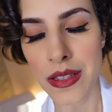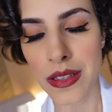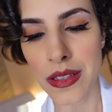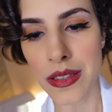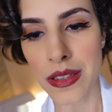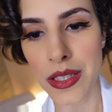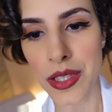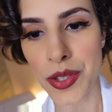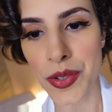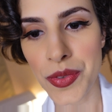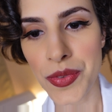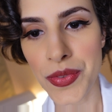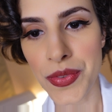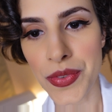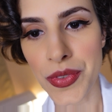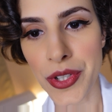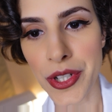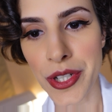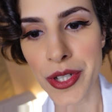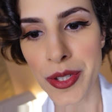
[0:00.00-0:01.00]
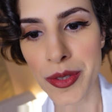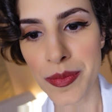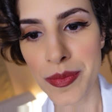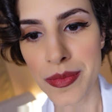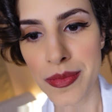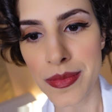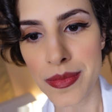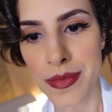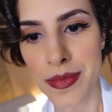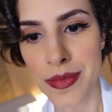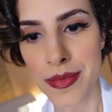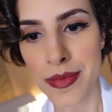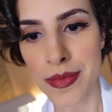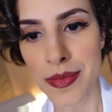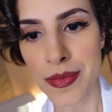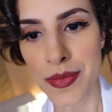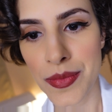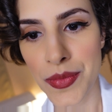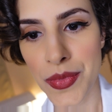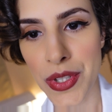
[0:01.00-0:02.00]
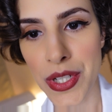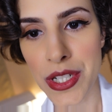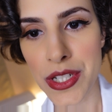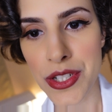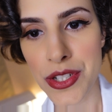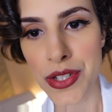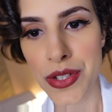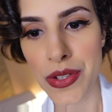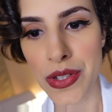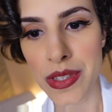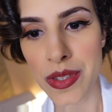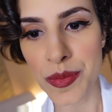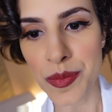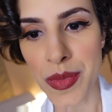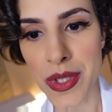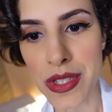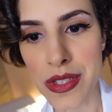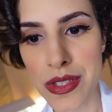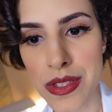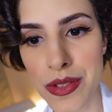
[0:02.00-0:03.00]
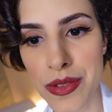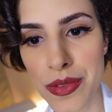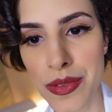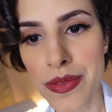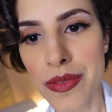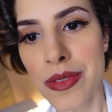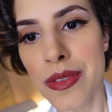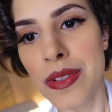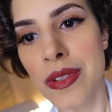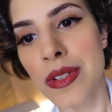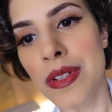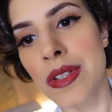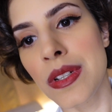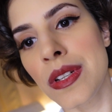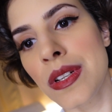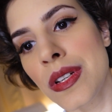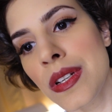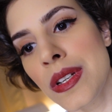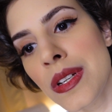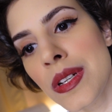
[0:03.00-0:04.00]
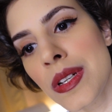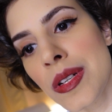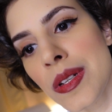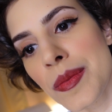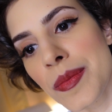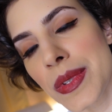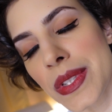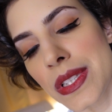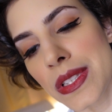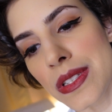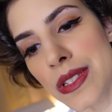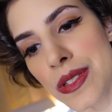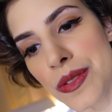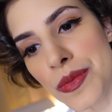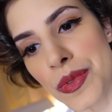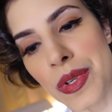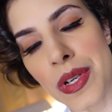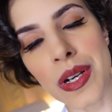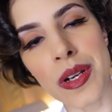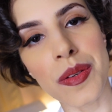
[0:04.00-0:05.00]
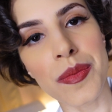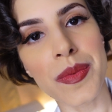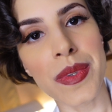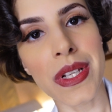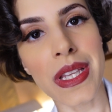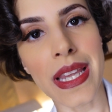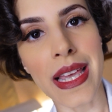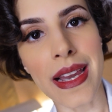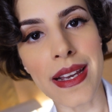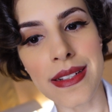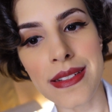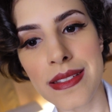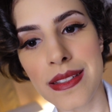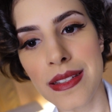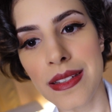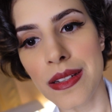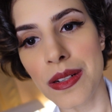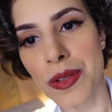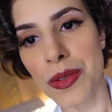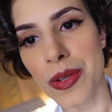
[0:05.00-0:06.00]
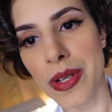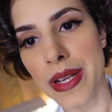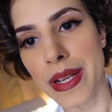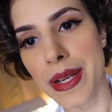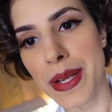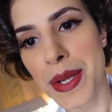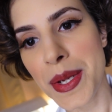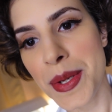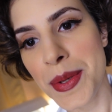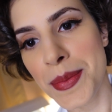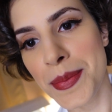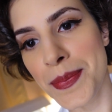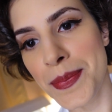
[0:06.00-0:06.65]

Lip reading: a little firm pressure on the muscle. This will help relax it, okay?